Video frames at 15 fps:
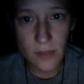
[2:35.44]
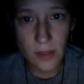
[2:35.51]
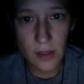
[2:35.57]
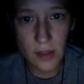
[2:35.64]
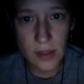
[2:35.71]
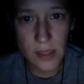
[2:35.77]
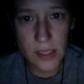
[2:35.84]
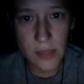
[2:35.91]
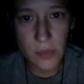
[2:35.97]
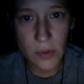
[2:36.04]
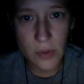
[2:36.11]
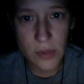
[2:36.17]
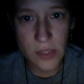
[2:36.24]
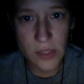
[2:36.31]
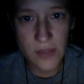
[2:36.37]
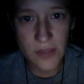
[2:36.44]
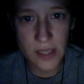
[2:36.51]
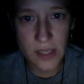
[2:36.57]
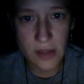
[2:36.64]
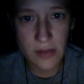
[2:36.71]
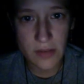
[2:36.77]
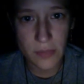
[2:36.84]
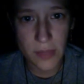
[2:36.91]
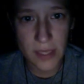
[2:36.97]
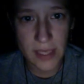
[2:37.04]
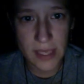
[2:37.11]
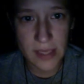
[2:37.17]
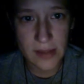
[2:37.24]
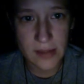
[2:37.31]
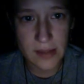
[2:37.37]
In the small sphere of my
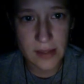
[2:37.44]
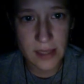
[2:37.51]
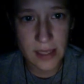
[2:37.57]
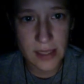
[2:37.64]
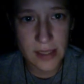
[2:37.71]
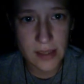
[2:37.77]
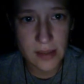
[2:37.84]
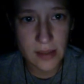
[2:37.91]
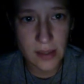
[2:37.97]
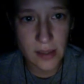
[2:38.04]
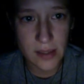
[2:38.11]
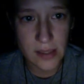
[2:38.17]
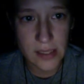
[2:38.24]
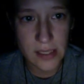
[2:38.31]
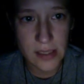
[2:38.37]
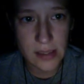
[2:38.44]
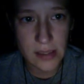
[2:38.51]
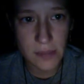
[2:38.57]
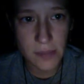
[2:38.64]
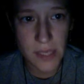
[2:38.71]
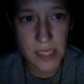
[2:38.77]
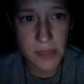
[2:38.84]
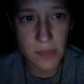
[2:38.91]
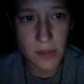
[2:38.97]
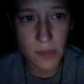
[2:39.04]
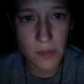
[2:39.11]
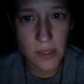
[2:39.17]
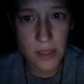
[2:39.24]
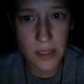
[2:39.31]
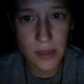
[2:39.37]
candle's light, I could see that the basement
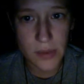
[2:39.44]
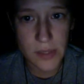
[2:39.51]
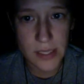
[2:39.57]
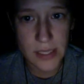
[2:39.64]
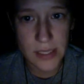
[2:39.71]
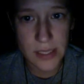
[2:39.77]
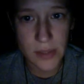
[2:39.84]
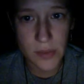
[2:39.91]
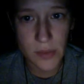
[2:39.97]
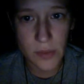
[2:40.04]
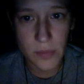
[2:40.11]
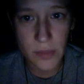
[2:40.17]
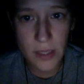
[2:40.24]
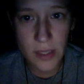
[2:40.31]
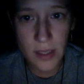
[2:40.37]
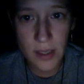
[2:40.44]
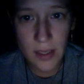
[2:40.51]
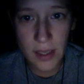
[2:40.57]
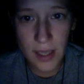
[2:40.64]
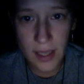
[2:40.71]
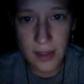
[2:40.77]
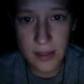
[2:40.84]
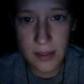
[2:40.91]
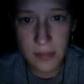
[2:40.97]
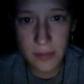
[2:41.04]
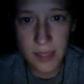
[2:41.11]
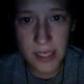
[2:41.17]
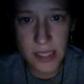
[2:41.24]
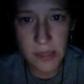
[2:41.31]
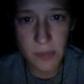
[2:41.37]
was a low-ceilinged room, held in
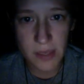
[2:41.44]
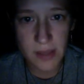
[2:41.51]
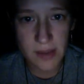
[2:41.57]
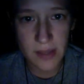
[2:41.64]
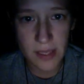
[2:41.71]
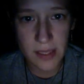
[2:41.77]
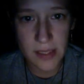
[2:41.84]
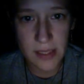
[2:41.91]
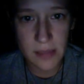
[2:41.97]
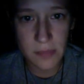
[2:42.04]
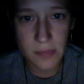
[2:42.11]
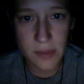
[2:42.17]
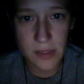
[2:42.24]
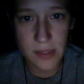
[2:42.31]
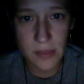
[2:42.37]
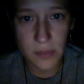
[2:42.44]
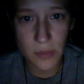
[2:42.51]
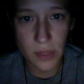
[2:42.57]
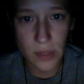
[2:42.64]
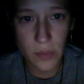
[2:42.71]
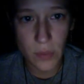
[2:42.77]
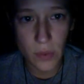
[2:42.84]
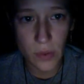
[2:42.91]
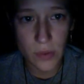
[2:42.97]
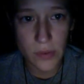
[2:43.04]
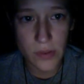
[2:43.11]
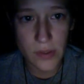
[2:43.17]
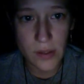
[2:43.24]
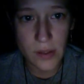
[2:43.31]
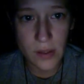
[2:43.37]
place by thick timbers and brick
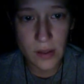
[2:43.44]
walls.